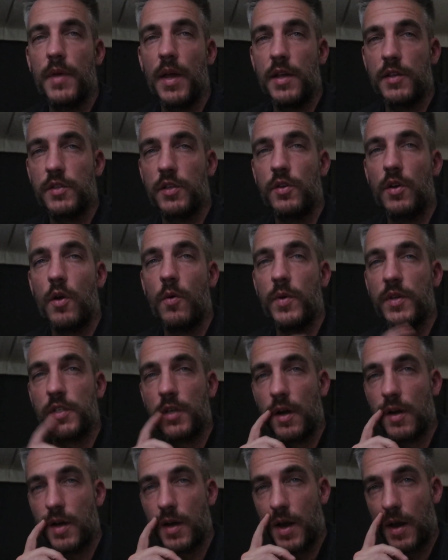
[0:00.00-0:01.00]
As you know, we
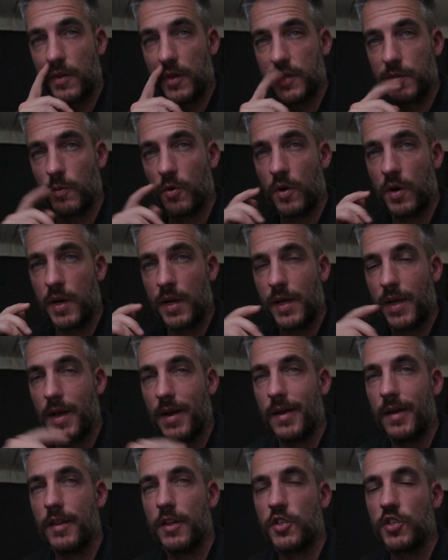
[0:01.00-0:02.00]
started out this morning
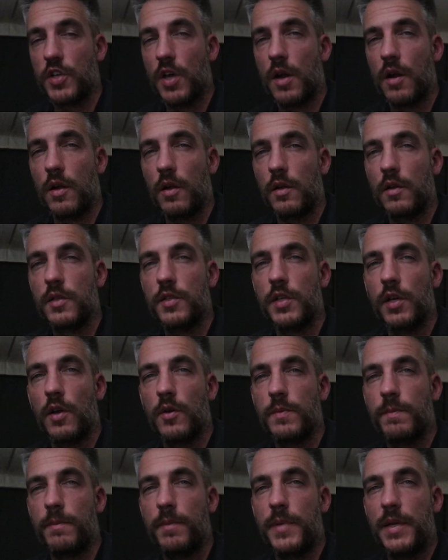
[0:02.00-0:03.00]
getting in the shuttle to
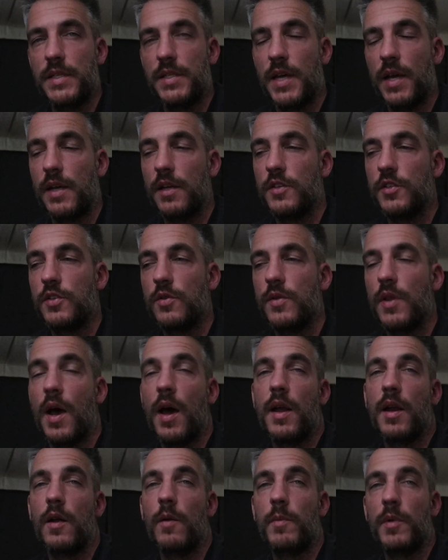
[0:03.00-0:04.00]
go be taken to the
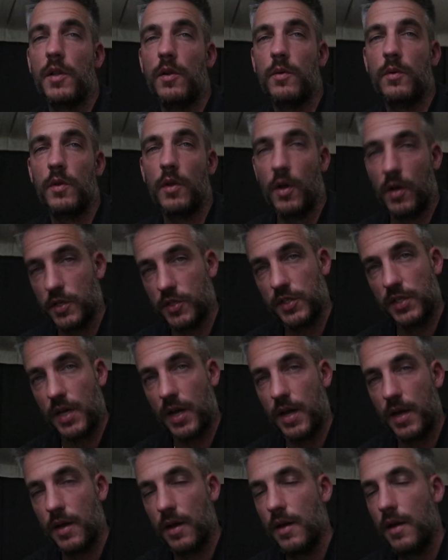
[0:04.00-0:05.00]
hot air balloon launch
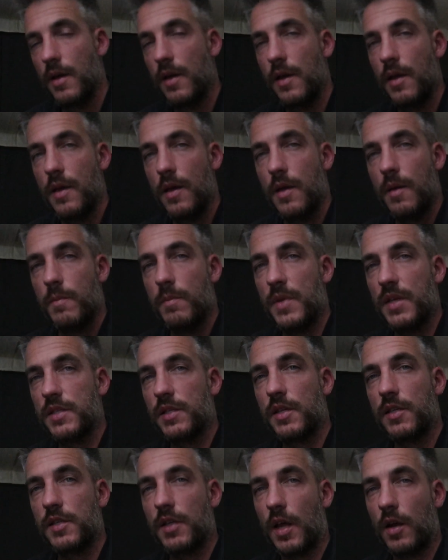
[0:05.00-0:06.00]
site. Missed
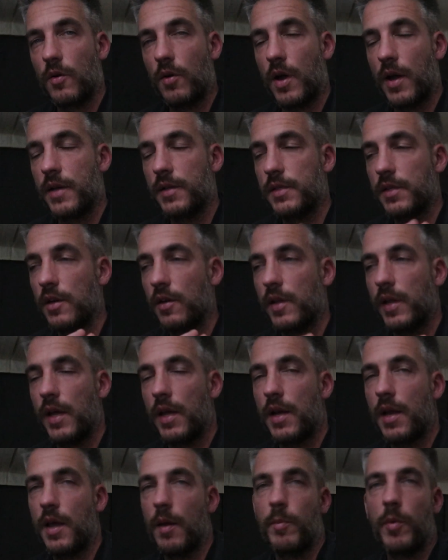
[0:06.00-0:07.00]
the sunrise, nearly
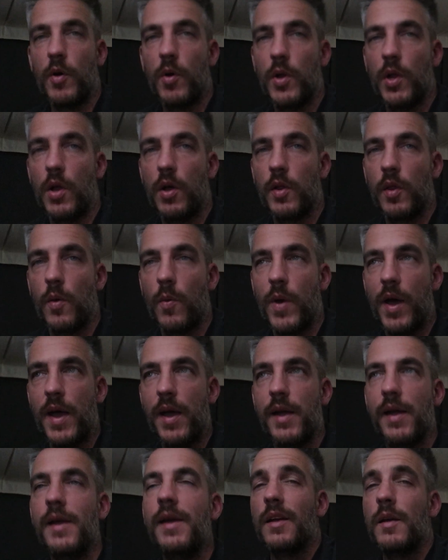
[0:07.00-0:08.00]
hit a hippo along the
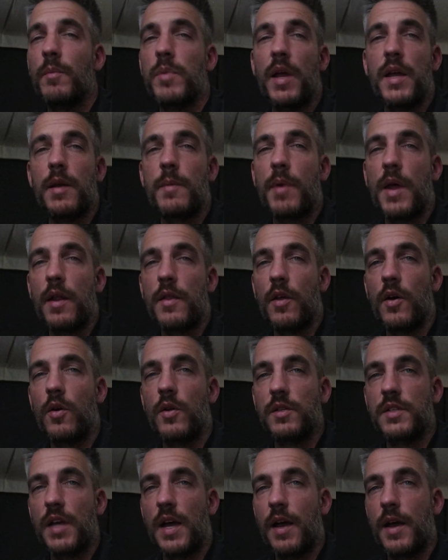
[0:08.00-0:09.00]
way. Complained about it the
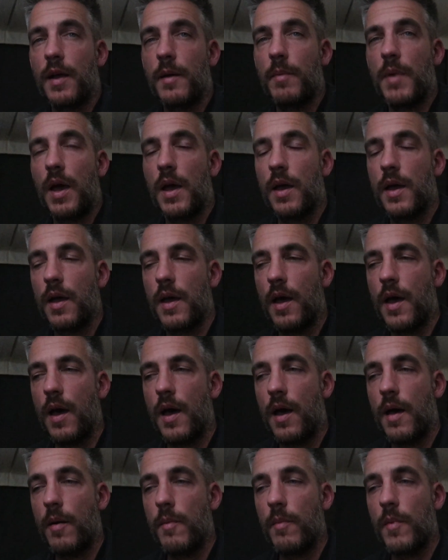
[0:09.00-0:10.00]
whole time,
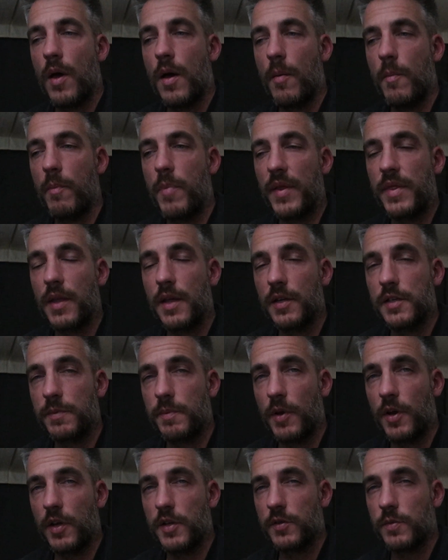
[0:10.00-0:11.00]
but the
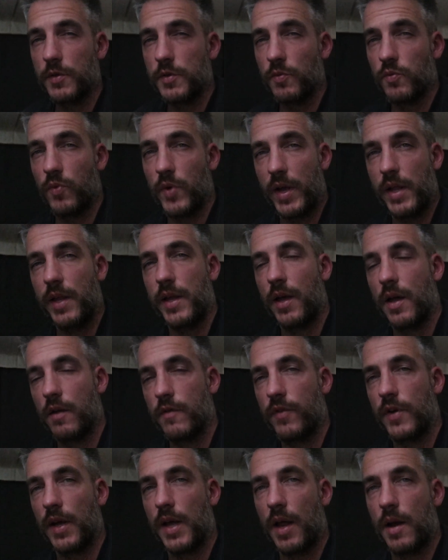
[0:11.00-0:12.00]
experience was really
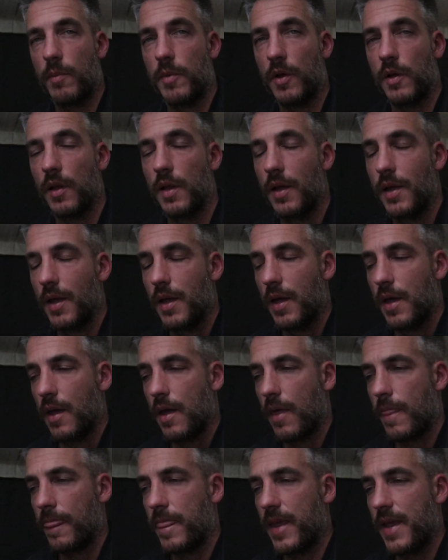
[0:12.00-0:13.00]
unforgettable.
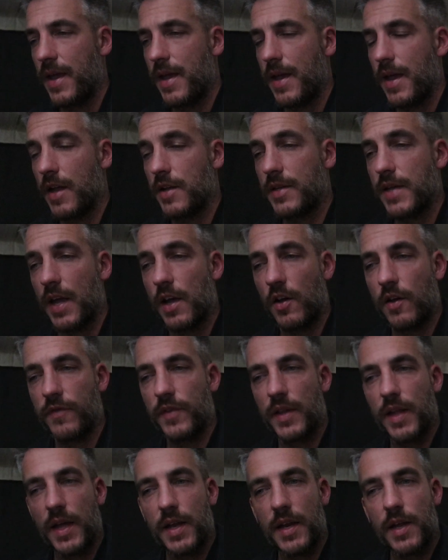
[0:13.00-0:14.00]
The takeoff
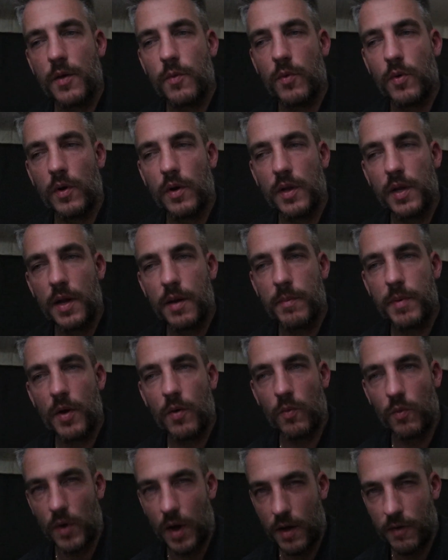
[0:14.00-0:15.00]
and landing were a little bit
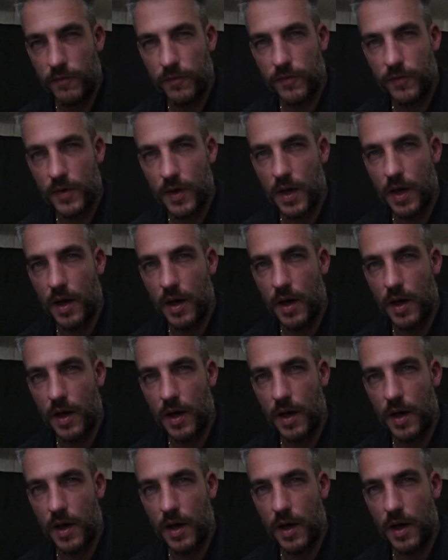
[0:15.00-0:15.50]
rough.